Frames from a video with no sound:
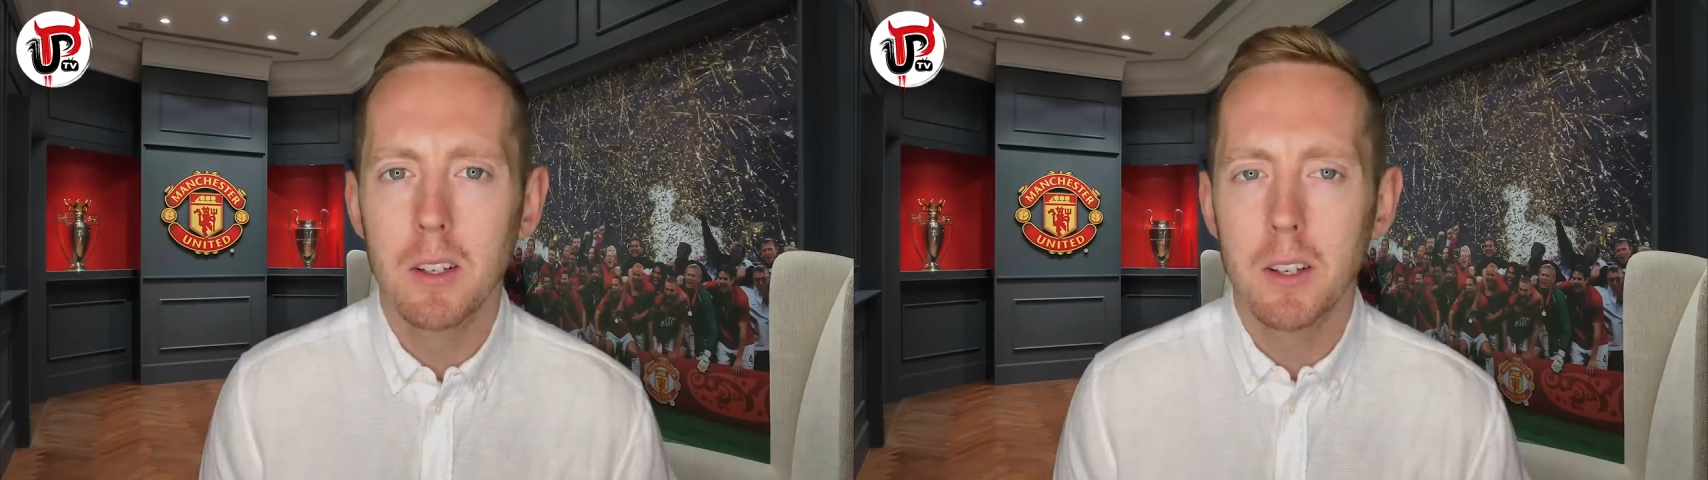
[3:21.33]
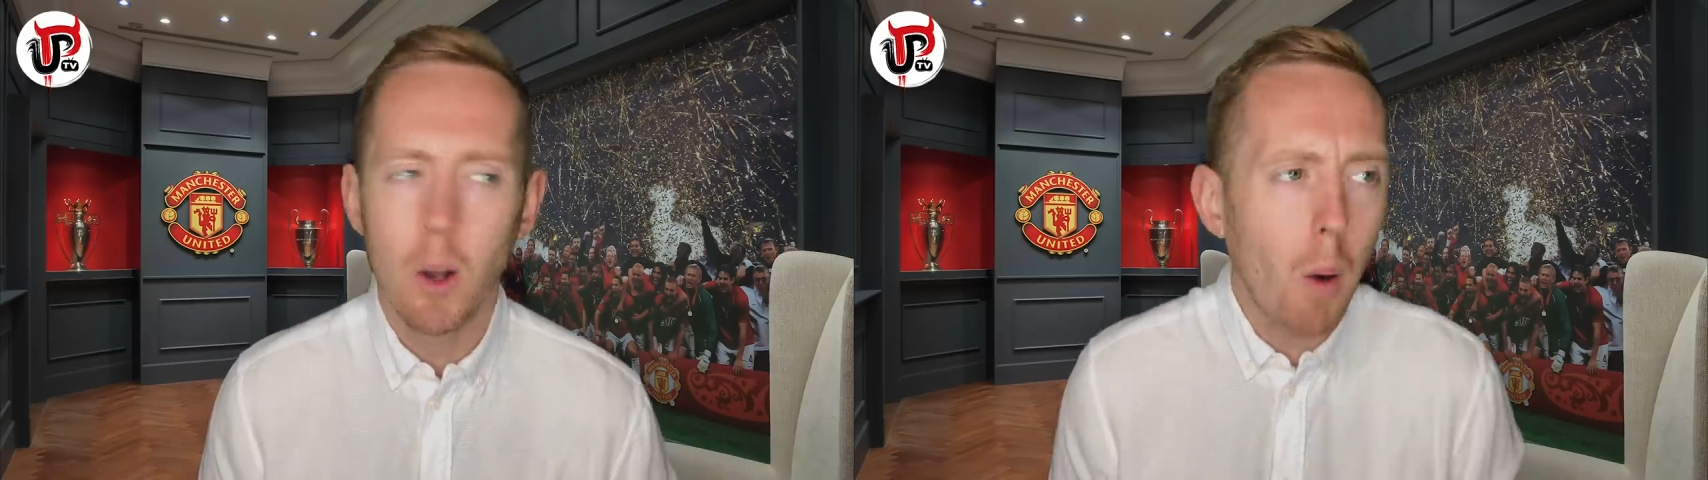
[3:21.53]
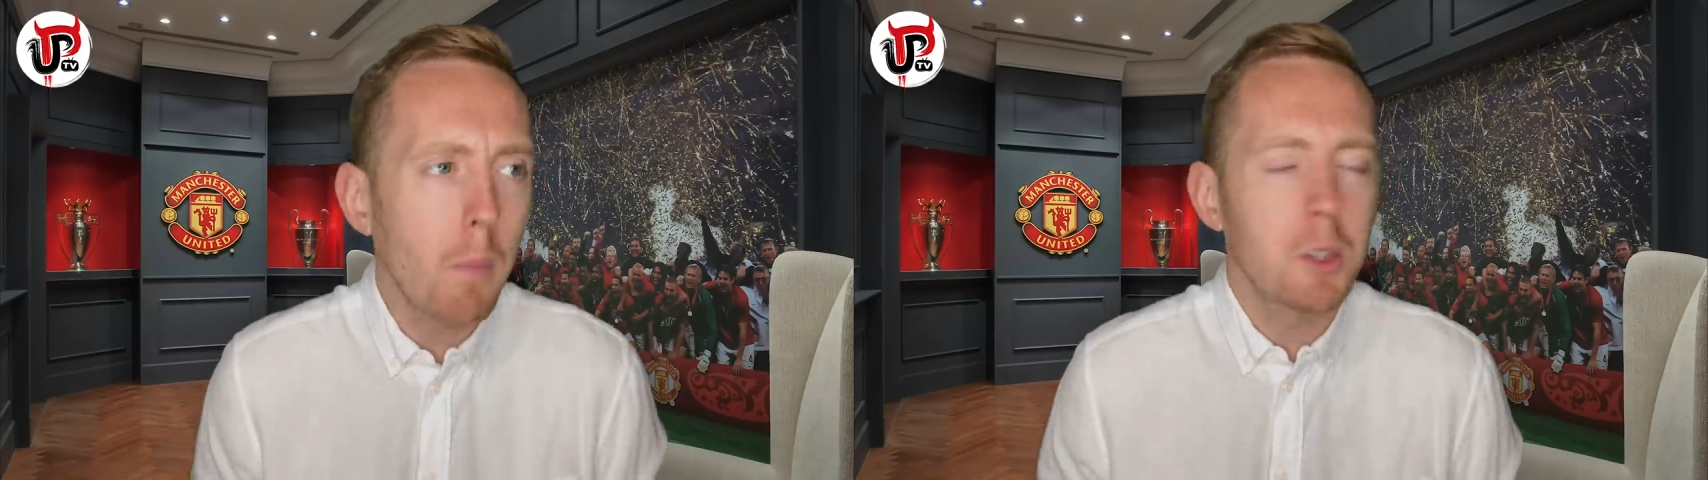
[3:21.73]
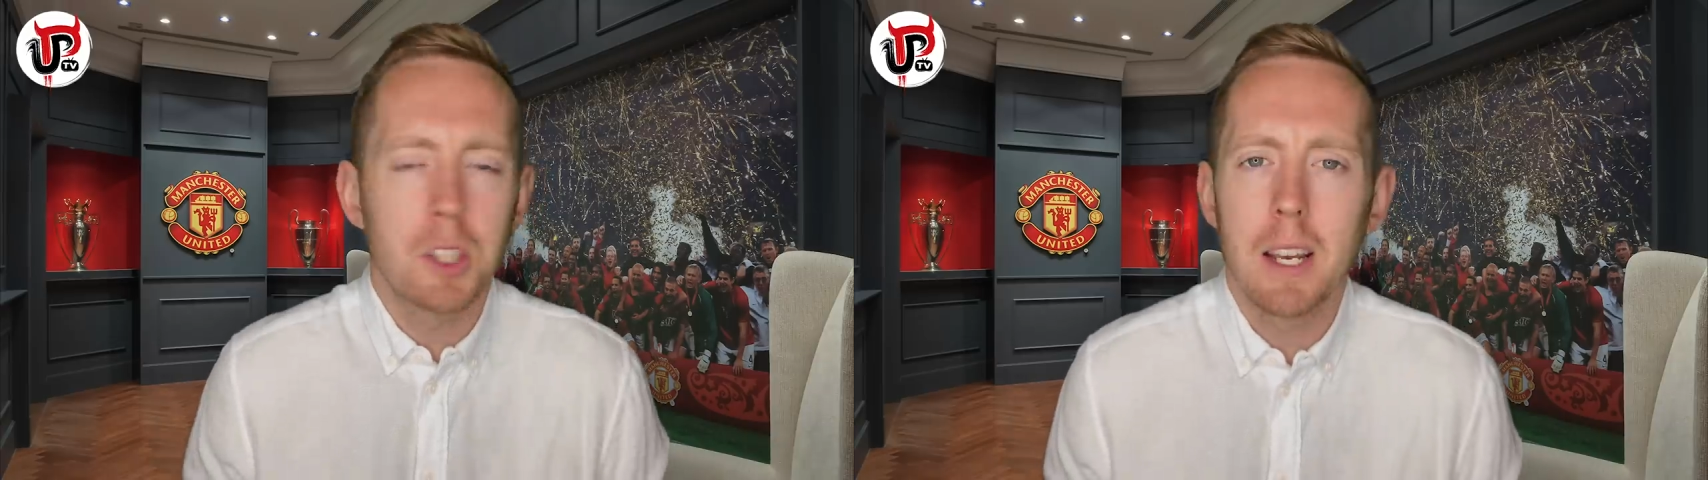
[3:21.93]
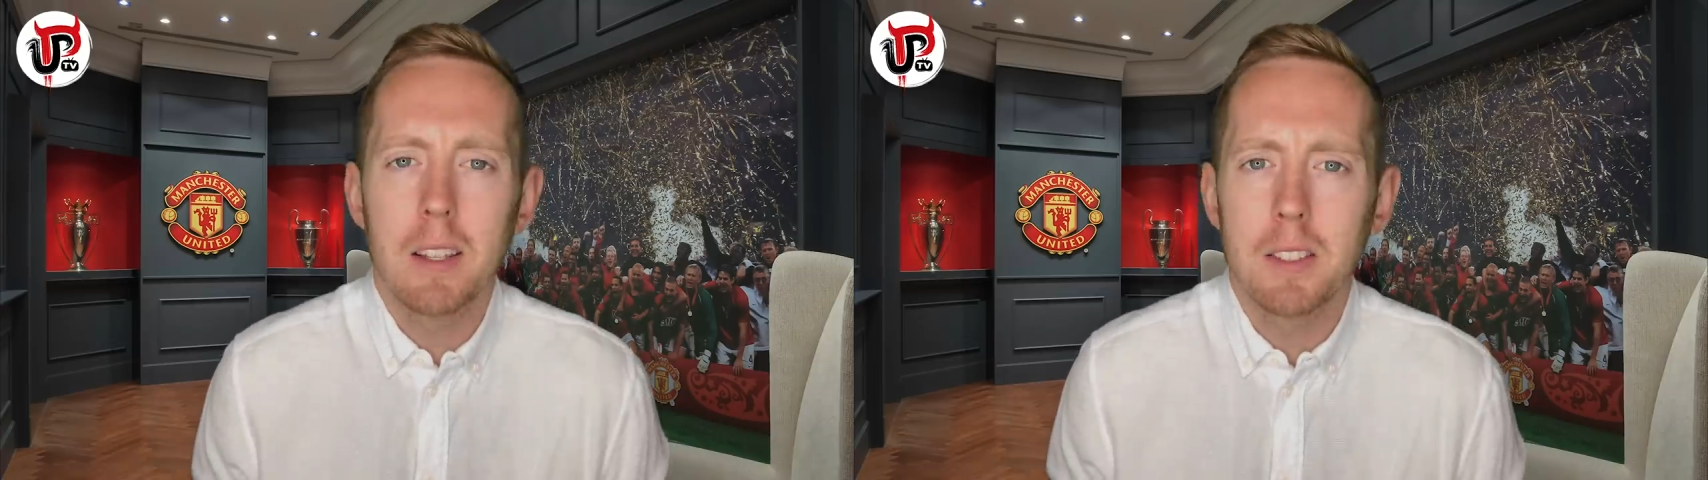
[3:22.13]
Now, I'm not
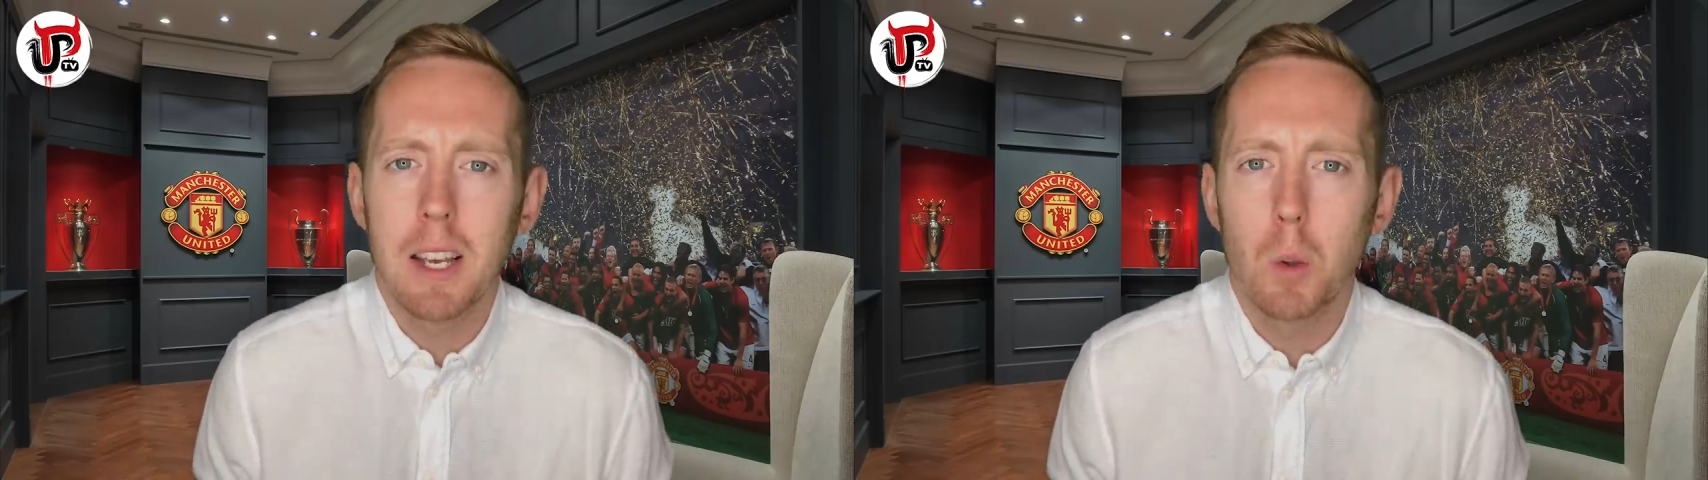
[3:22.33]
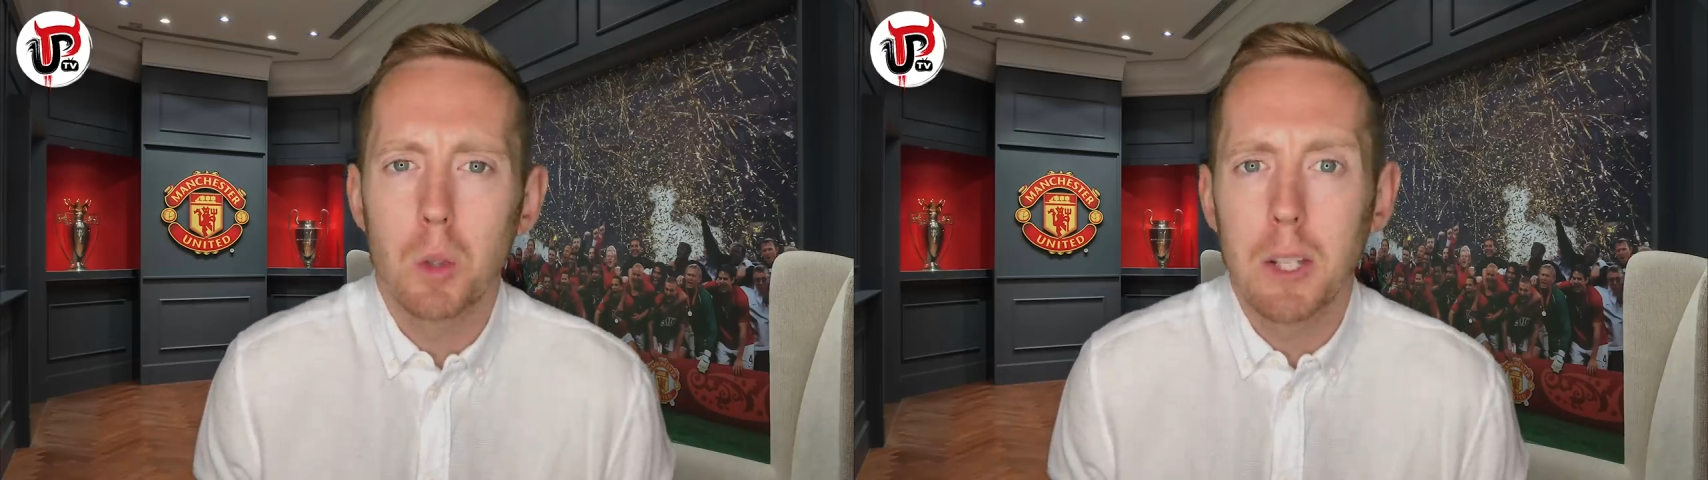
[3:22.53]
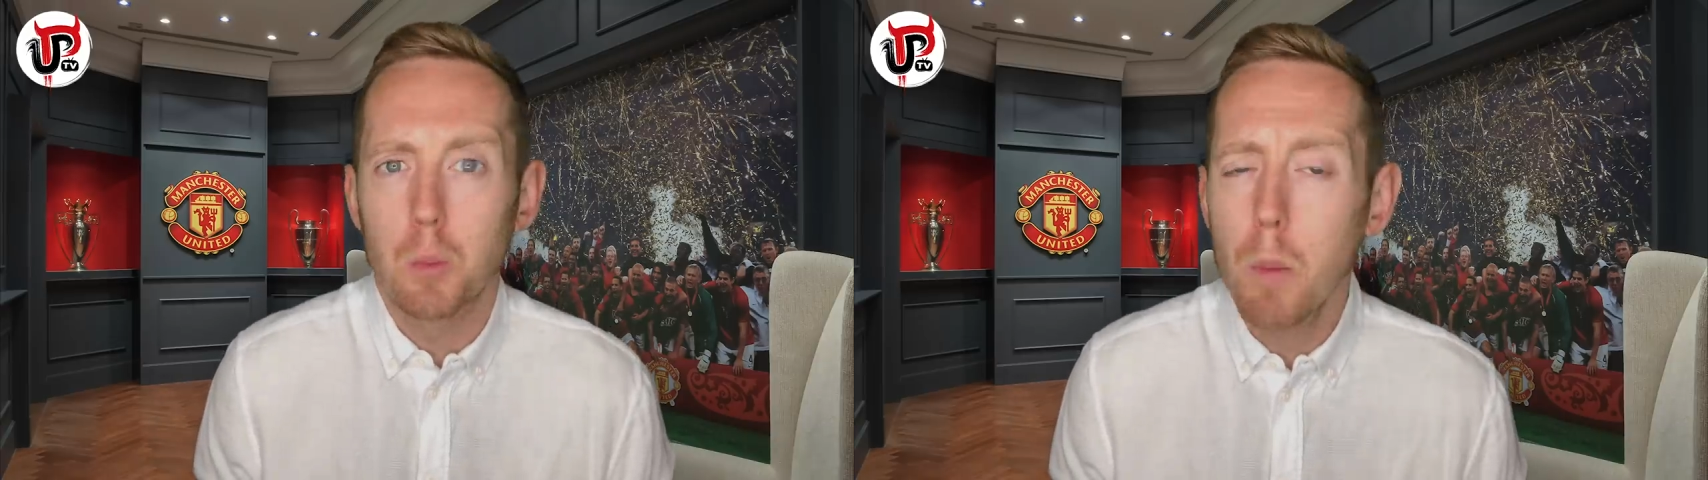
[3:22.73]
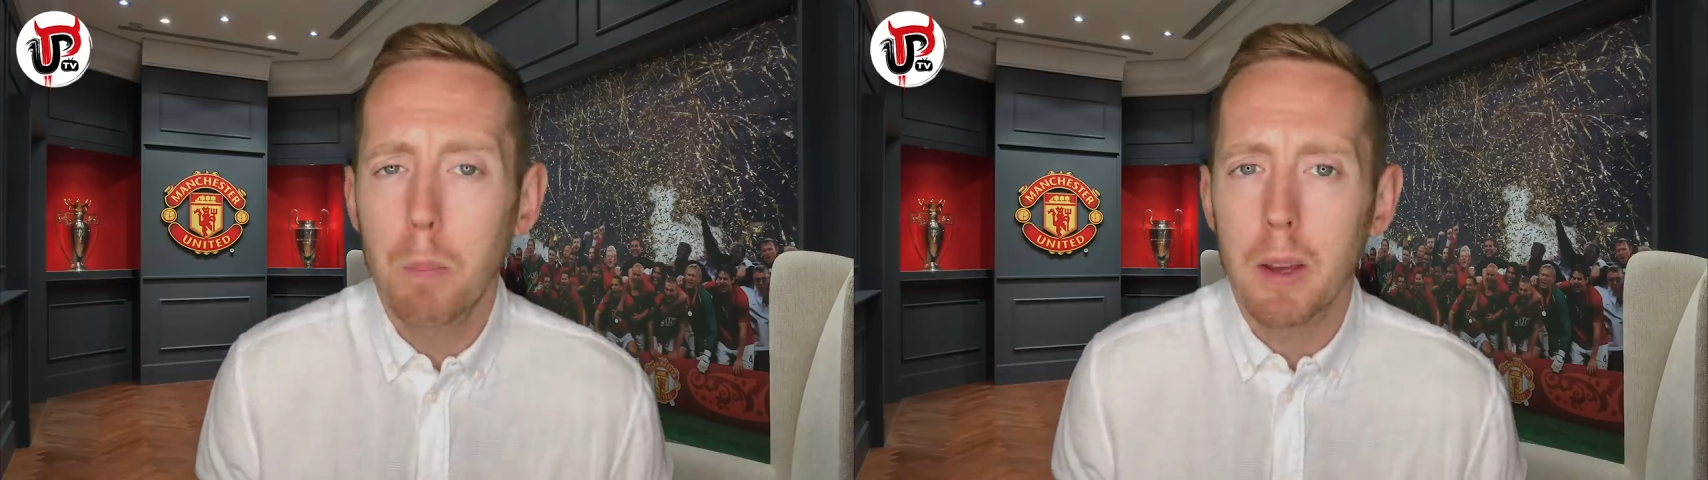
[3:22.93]
saying that Daniel James would